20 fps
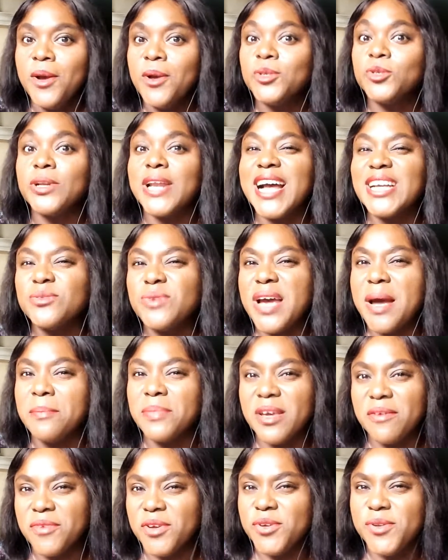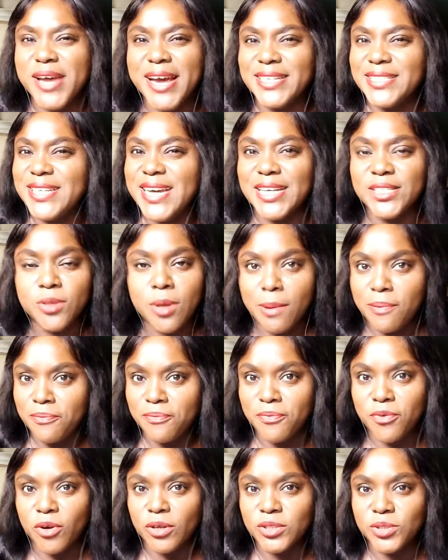So that's why I'm giving you ideas
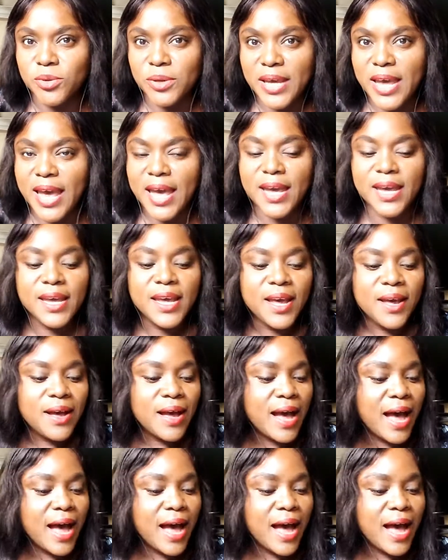up front, okay?